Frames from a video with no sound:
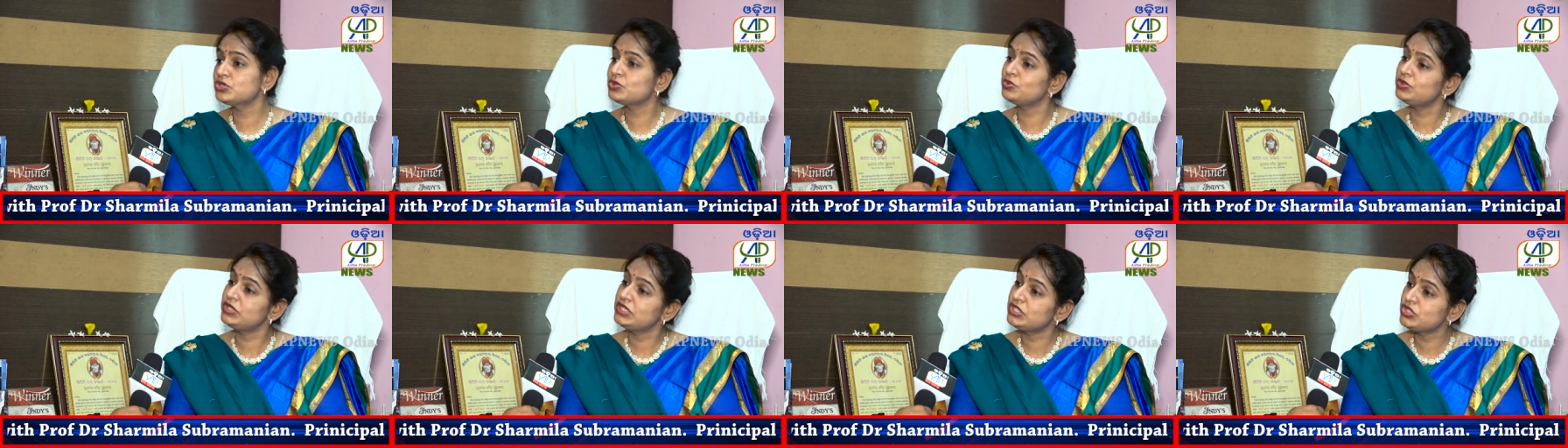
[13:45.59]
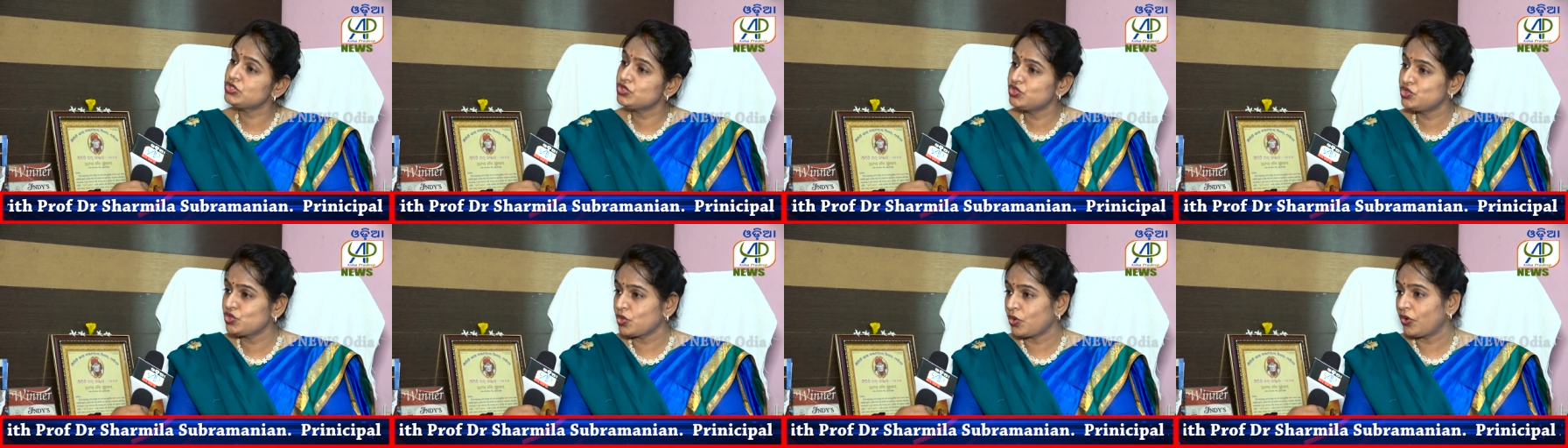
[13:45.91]

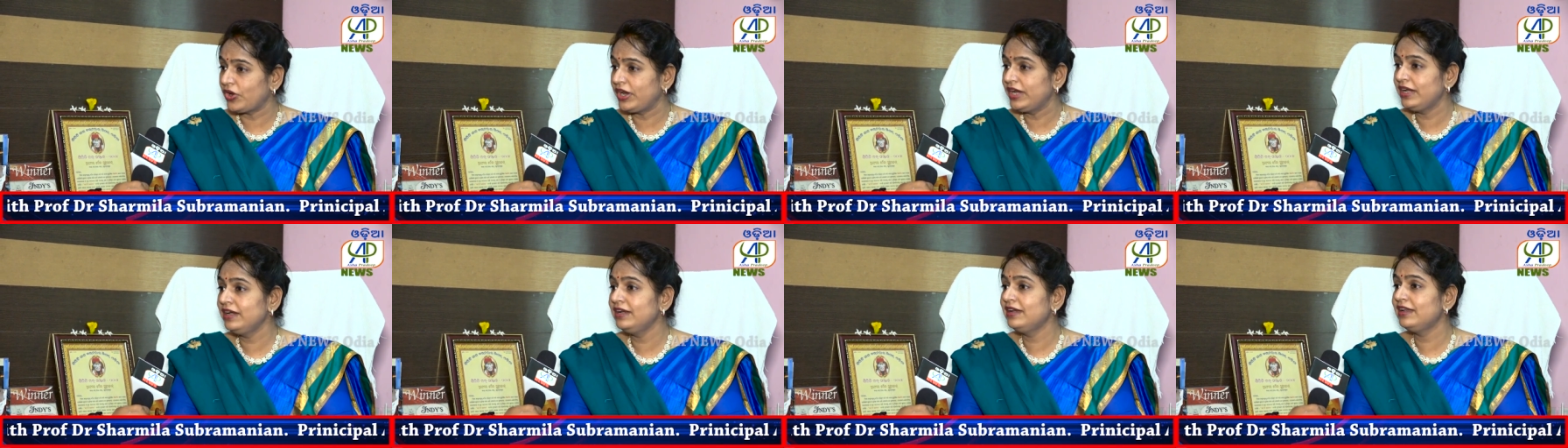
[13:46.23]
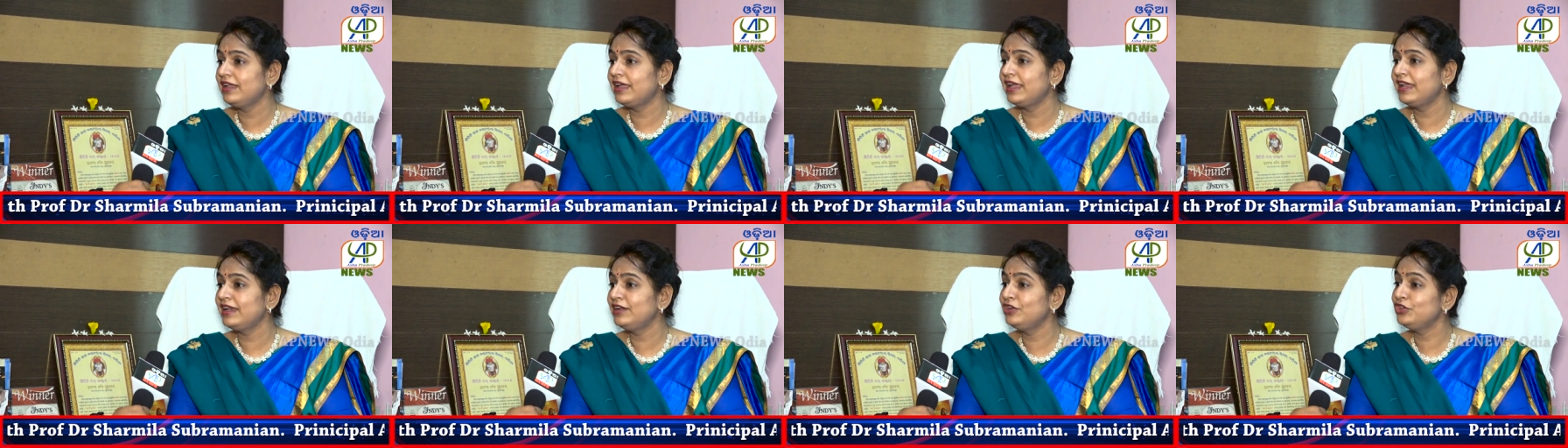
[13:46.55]
students
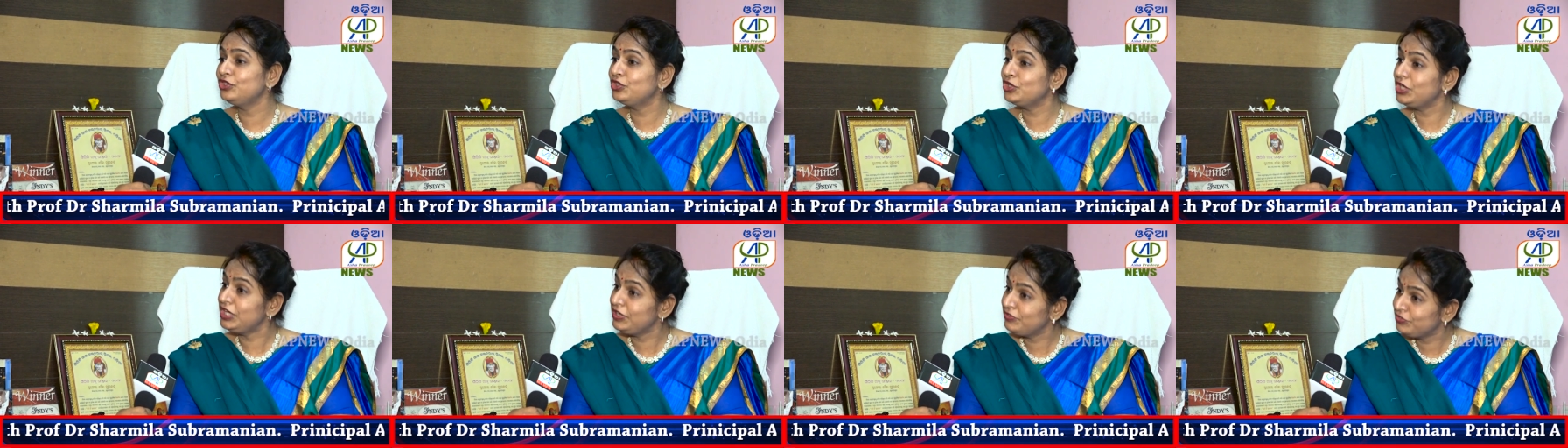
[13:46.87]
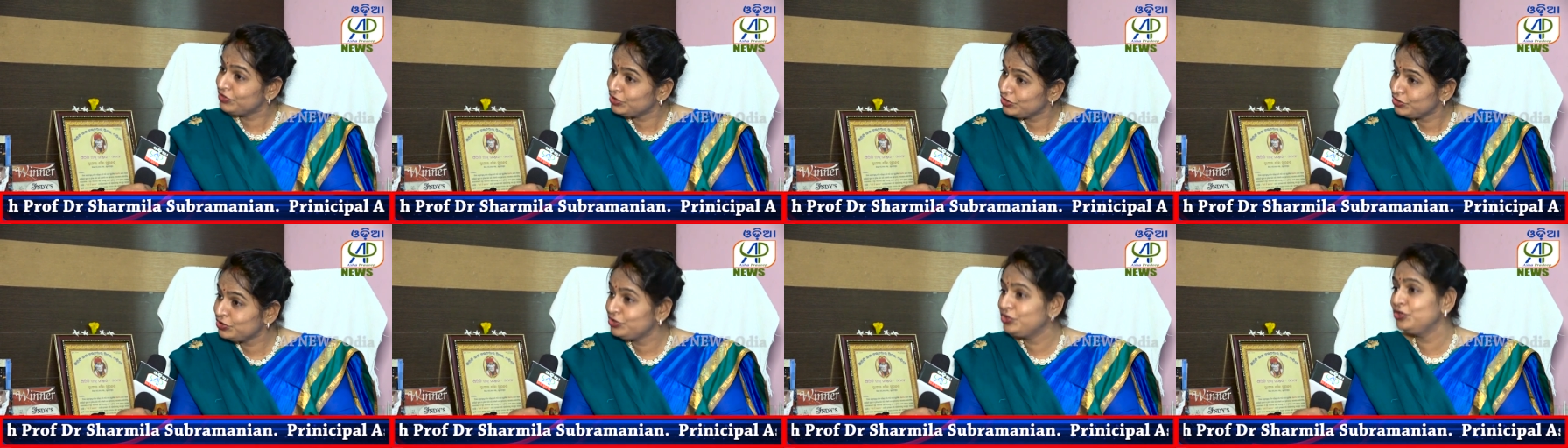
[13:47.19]
joined, and
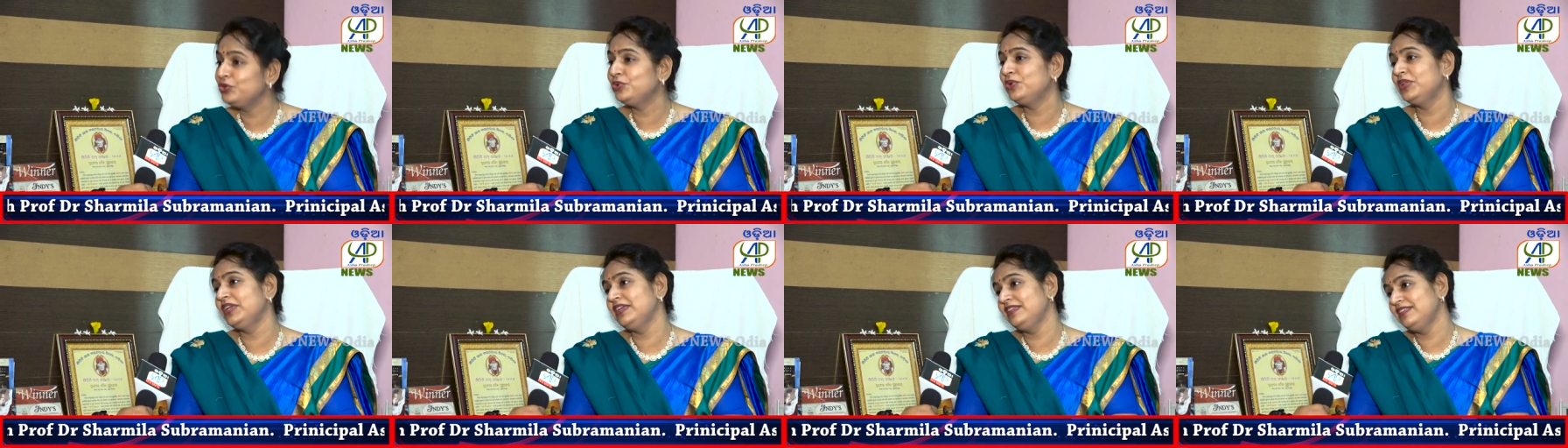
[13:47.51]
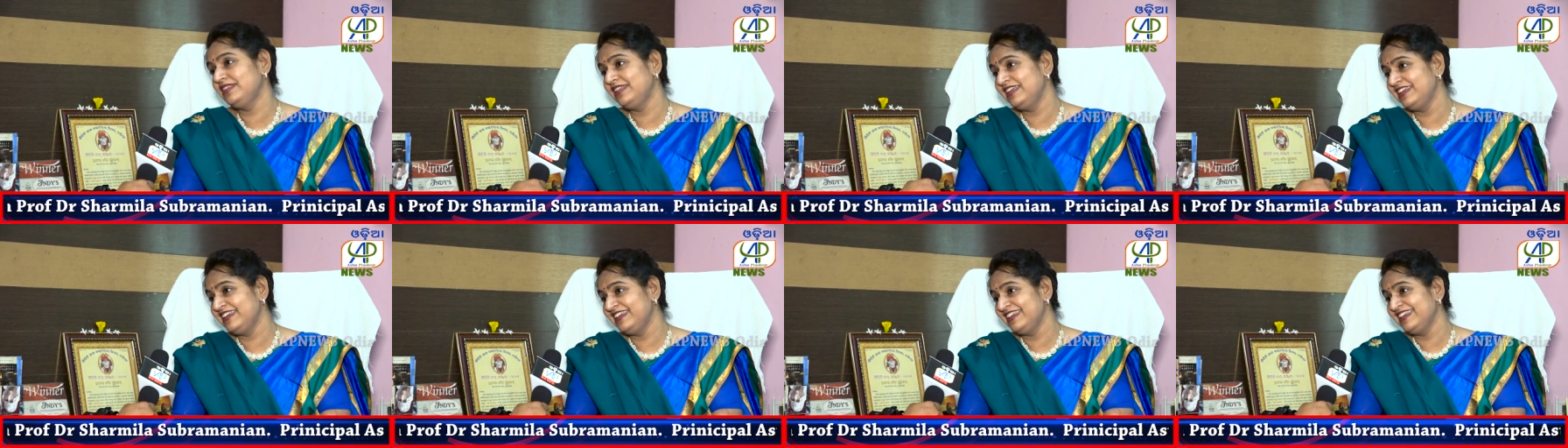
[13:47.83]
even
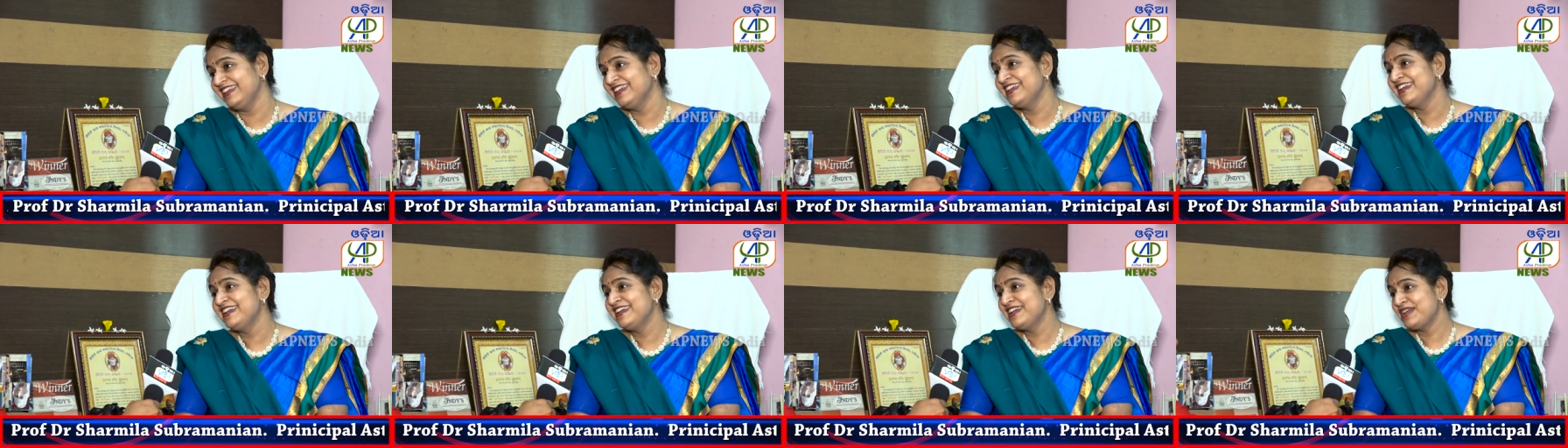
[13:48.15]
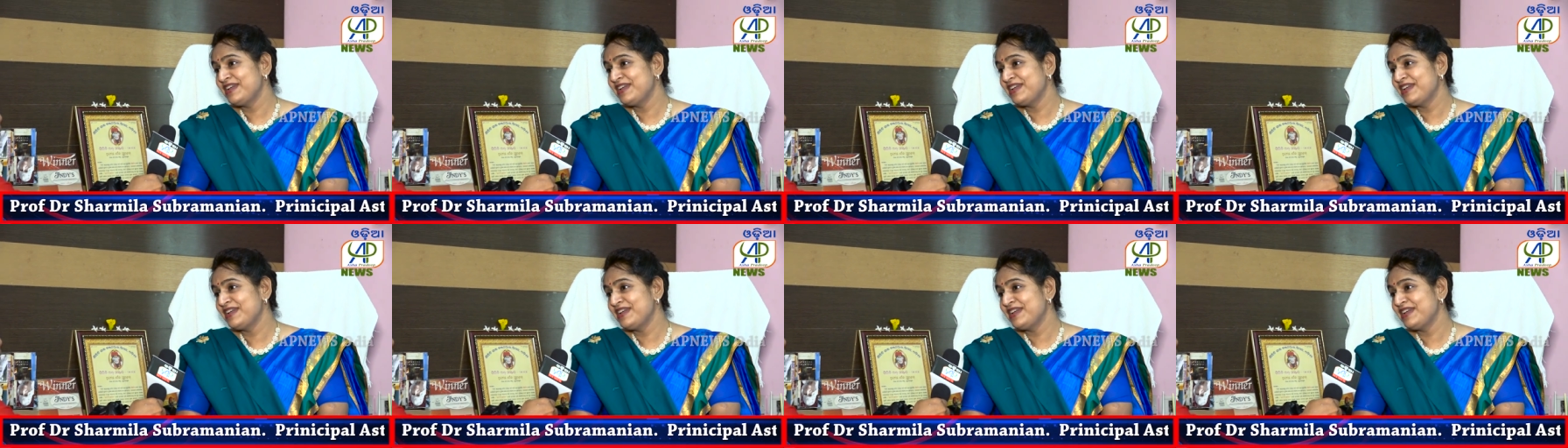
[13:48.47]
during the